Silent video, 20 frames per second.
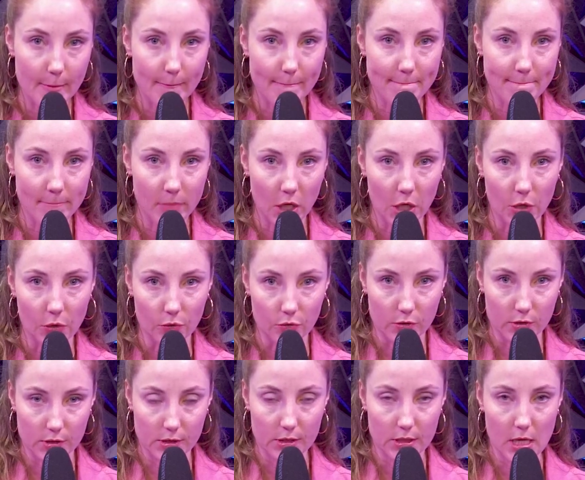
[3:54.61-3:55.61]

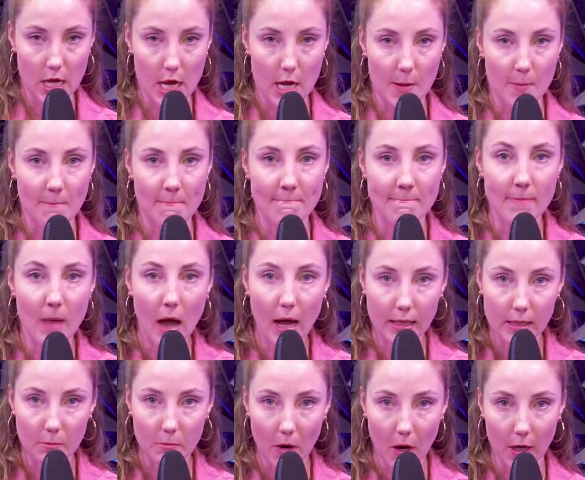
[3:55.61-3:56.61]
bones and
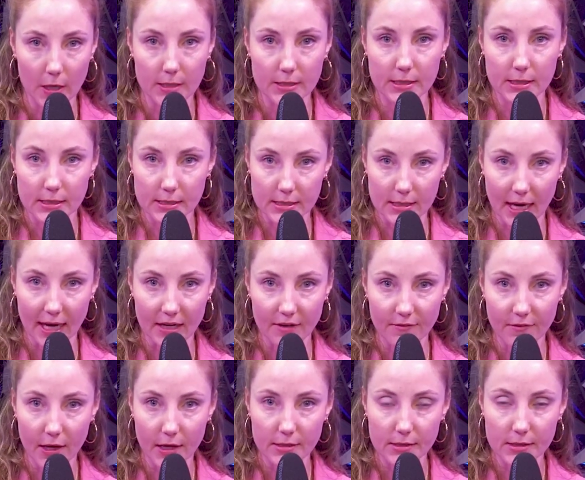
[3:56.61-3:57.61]
body parts inside of
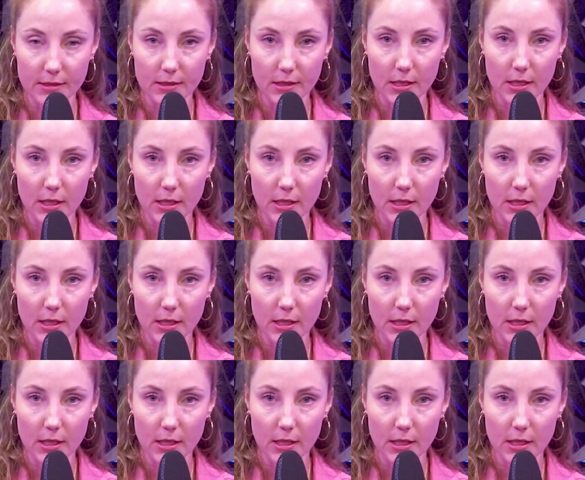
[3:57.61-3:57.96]
us.